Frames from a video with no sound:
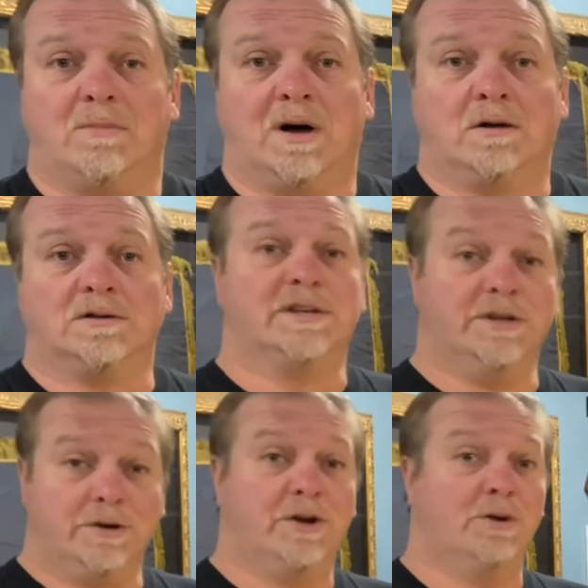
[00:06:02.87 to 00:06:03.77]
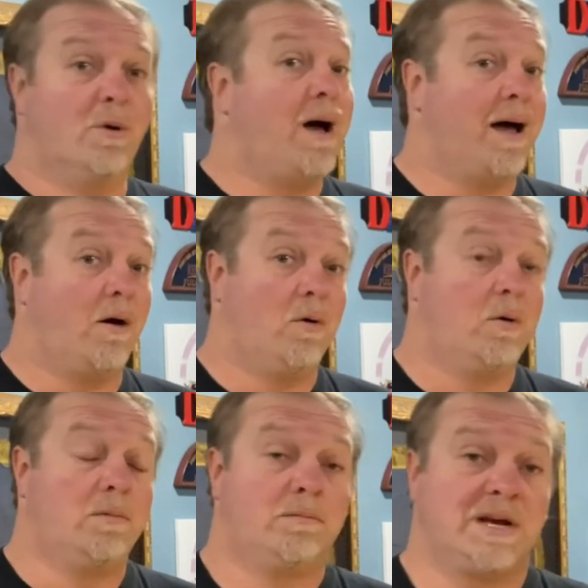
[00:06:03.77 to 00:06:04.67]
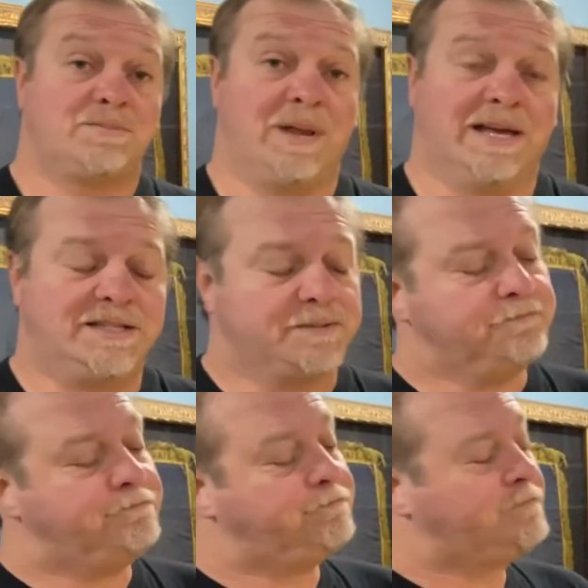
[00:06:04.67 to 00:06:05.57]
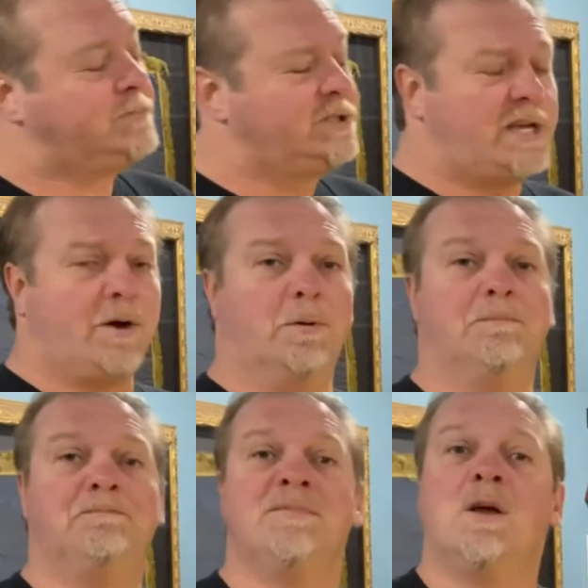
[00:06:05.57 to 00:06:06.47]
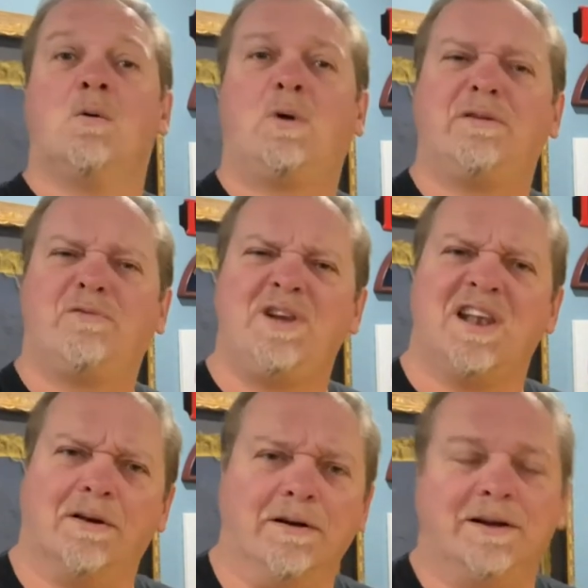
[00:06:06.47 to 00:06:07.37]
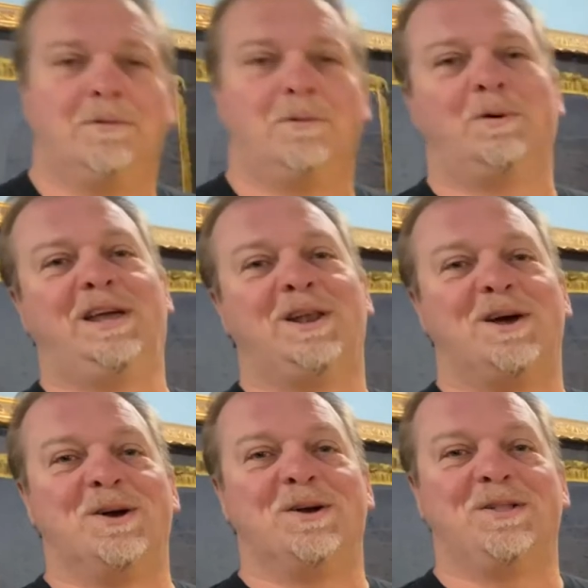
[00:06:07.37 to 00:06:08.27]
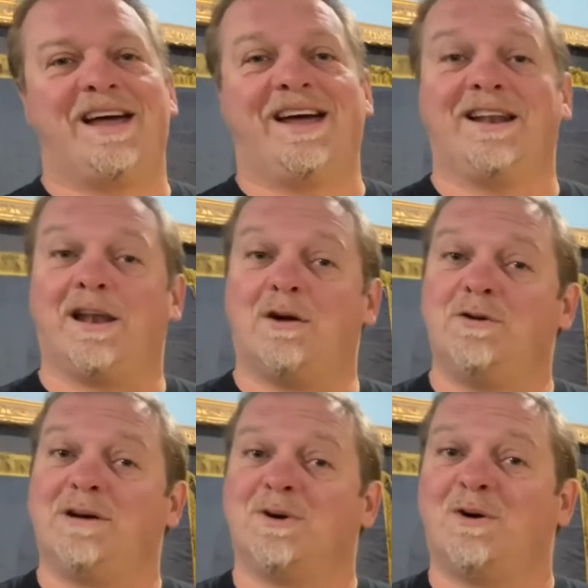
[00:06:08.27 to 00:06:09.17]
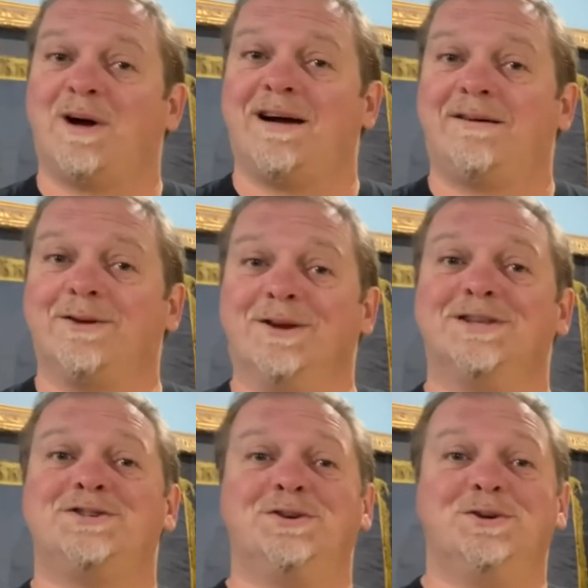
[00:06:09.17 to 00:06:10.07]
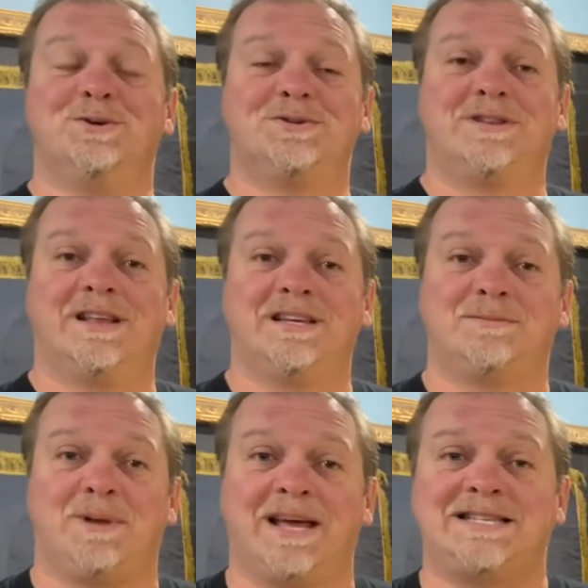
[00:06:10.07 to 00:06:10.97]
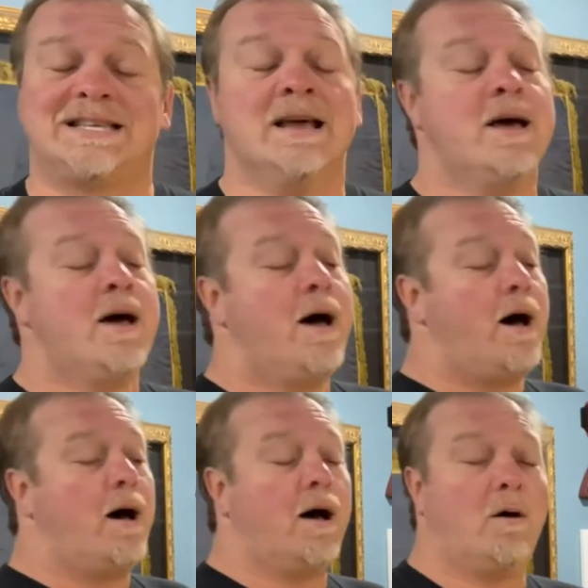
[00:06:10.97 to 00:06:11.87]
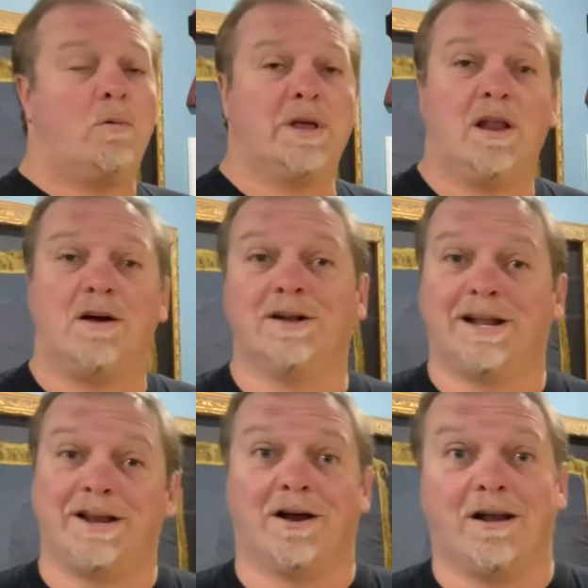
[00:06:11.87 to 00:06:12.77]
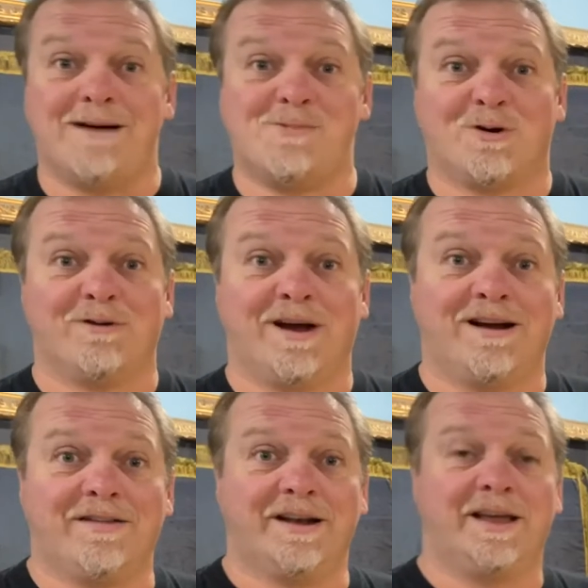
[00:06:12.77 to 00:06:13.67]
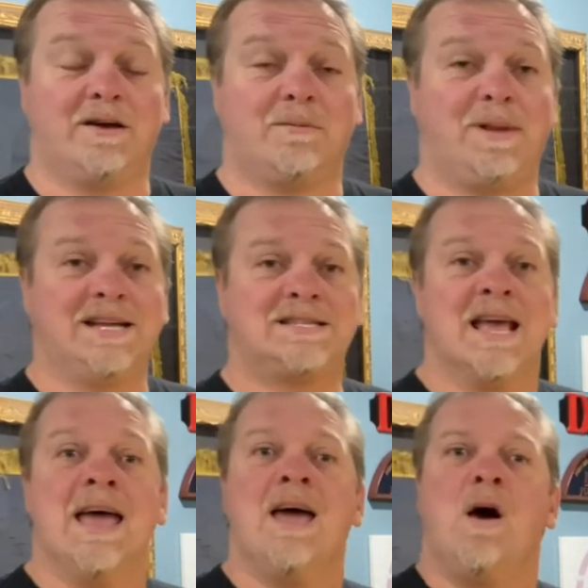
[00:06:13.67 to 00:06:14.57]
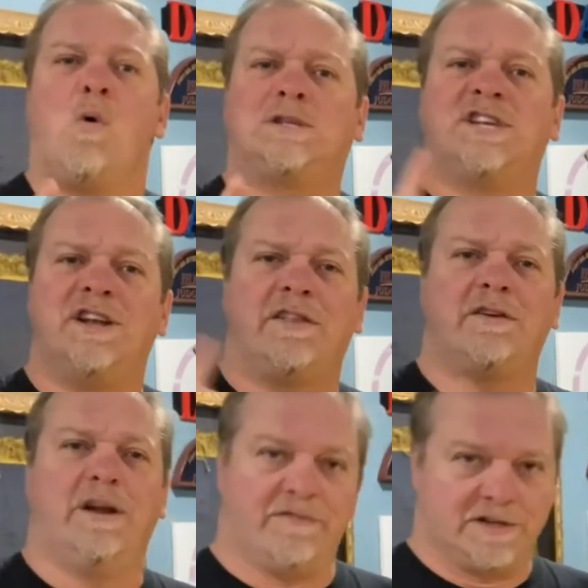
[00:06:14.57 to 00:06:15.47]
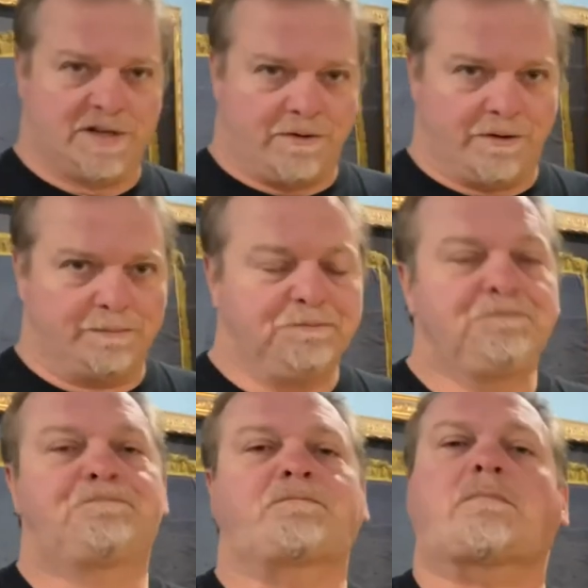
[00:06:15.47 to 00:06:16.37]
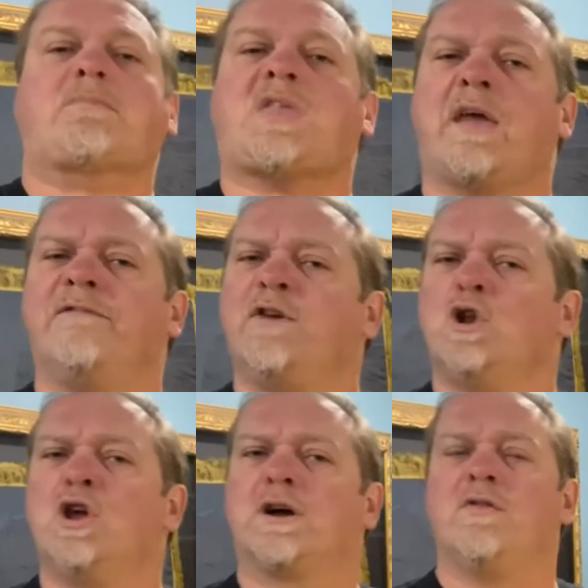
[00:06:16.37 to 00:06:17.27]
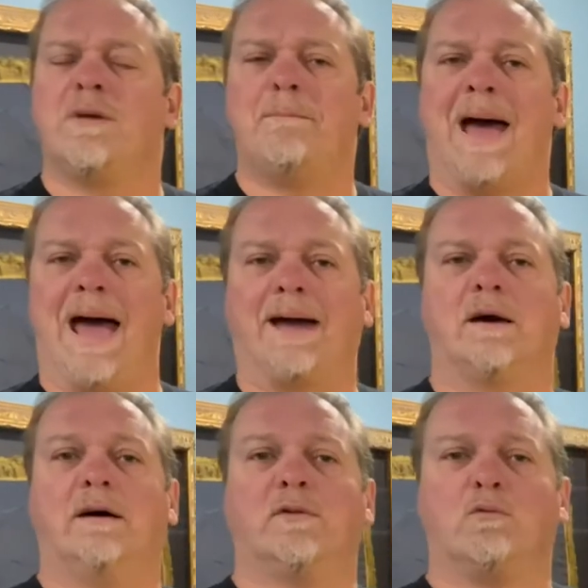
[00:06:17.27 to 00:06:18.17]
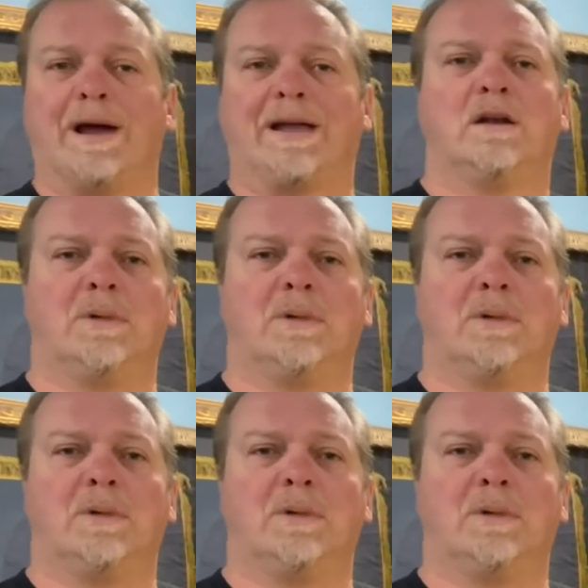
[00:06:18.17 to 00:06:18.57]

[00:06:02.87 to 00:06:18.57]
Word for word: buckles than you do Ohio breastplates. So what have we learned? We learned that low number Ohio units use these plates. Uh, we learned that they're a lot more rare than eagle plates. What's another difference on them? If you look on the back of a regular